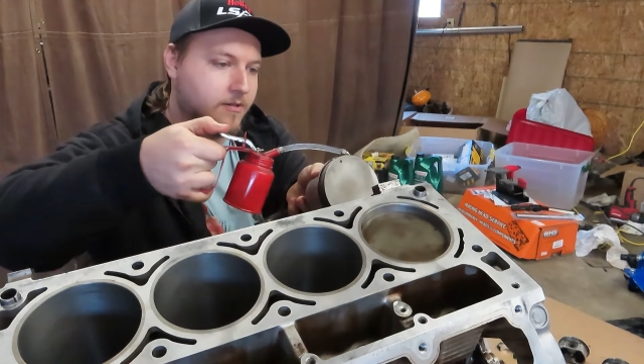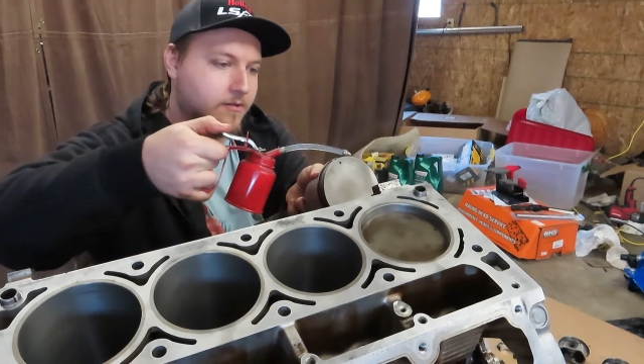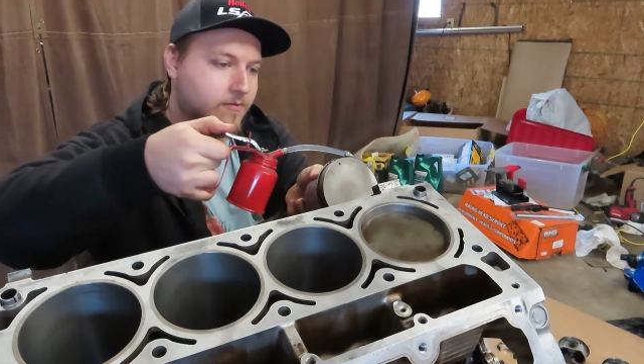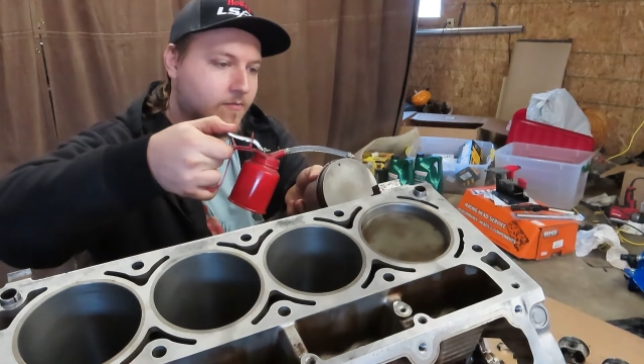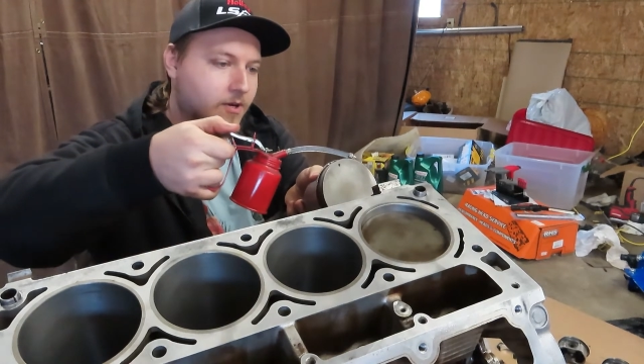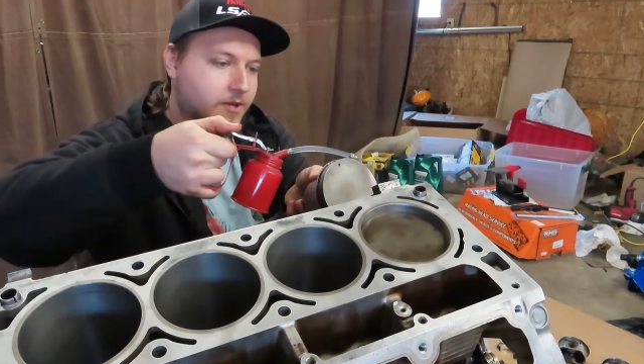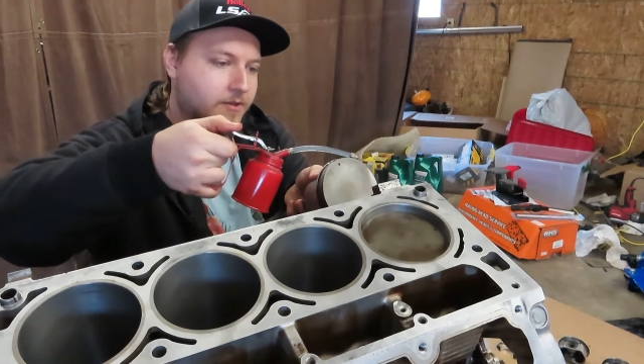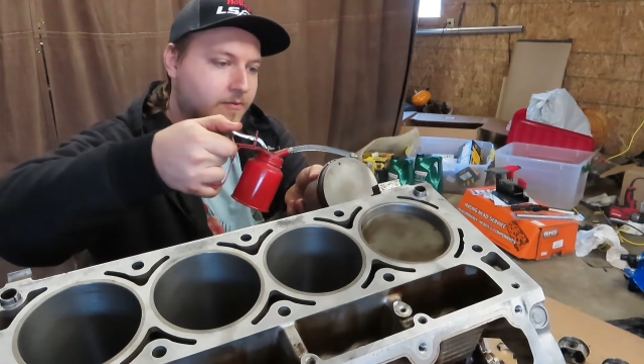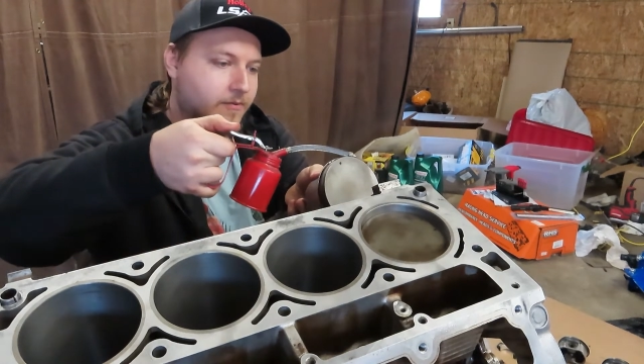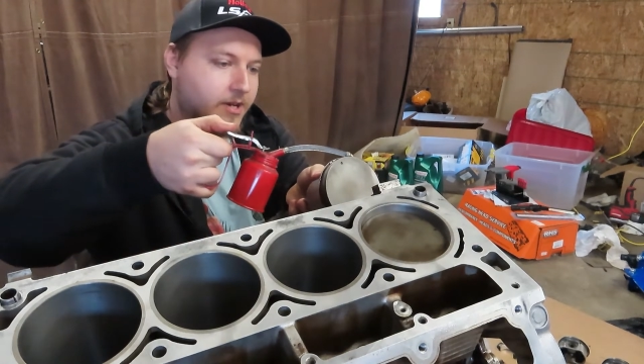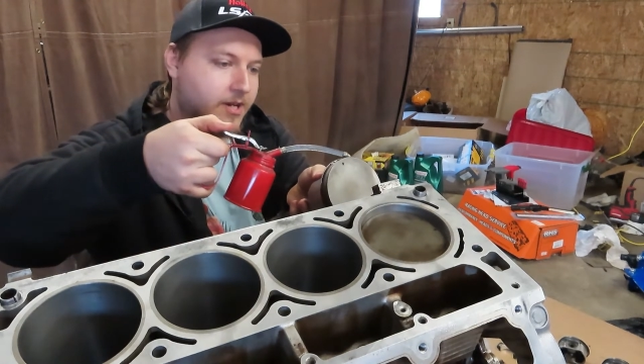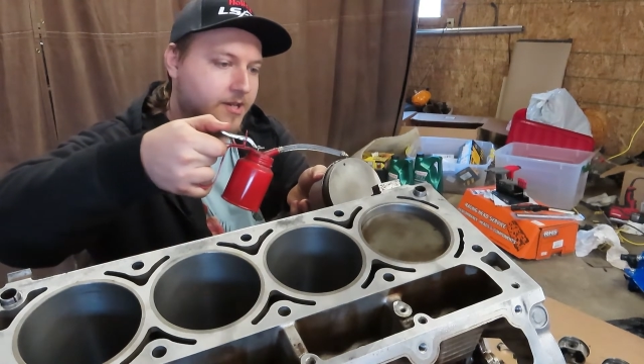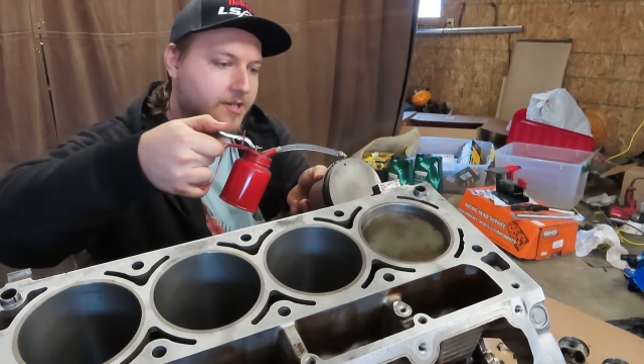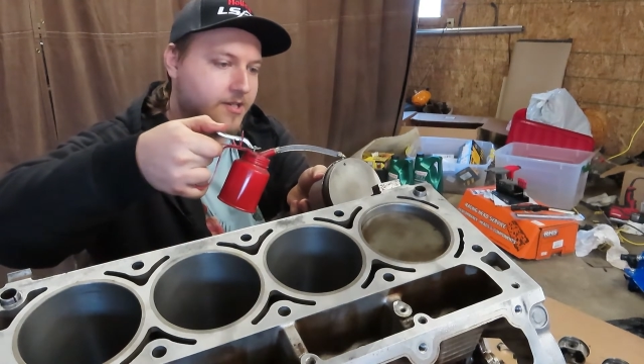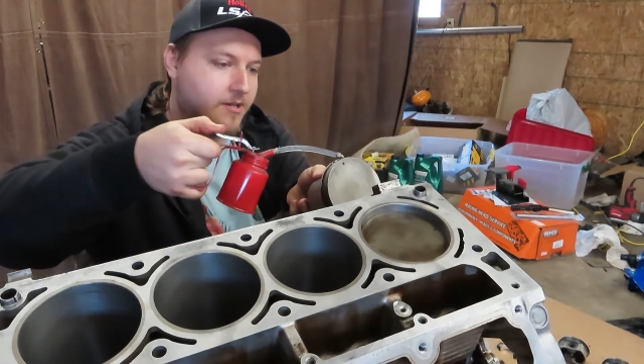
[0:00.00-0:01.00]
where the
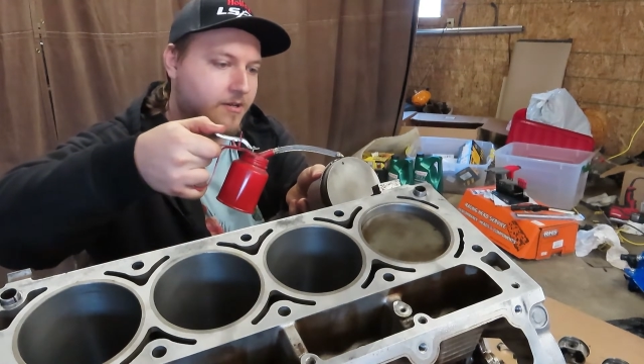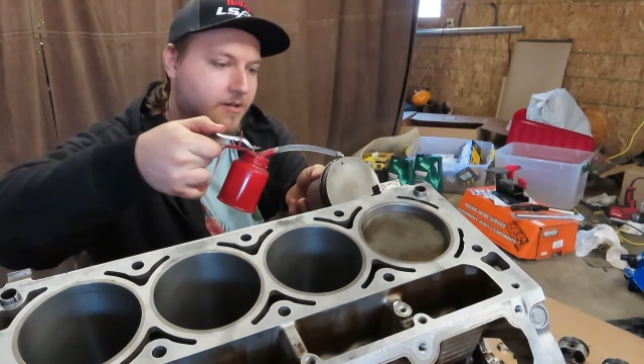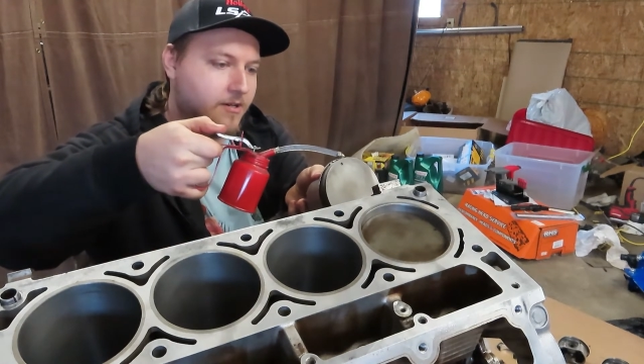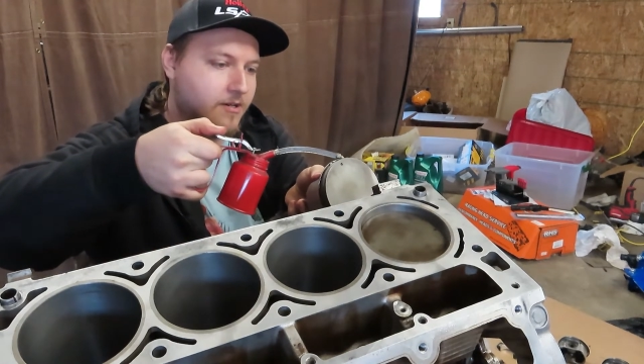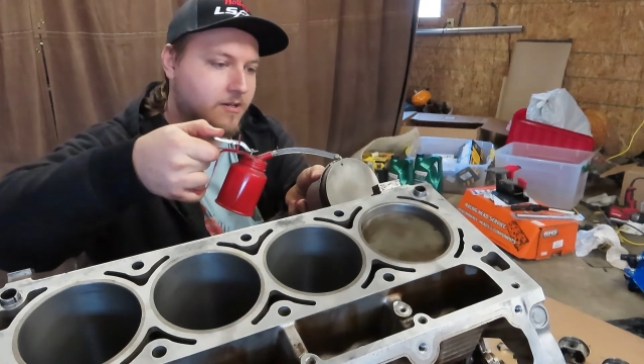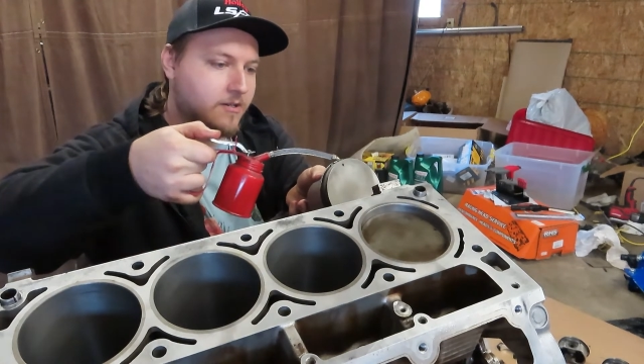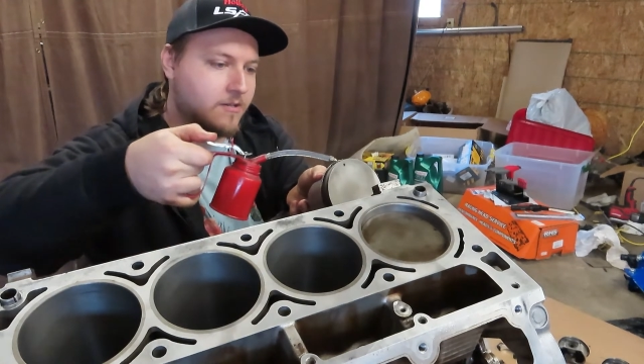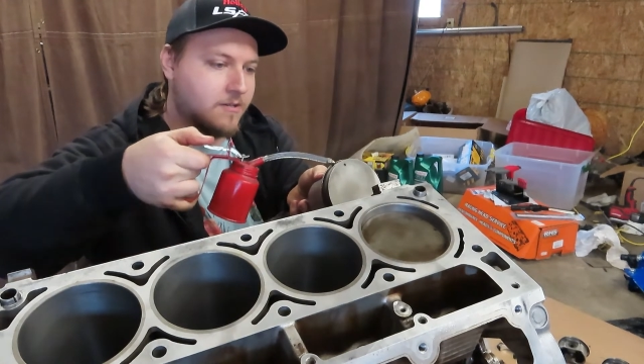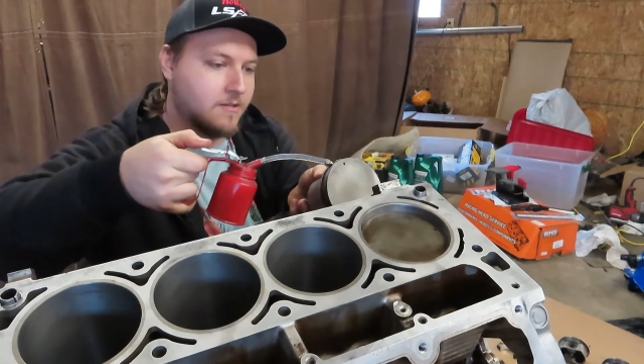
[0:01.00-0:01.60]
rings are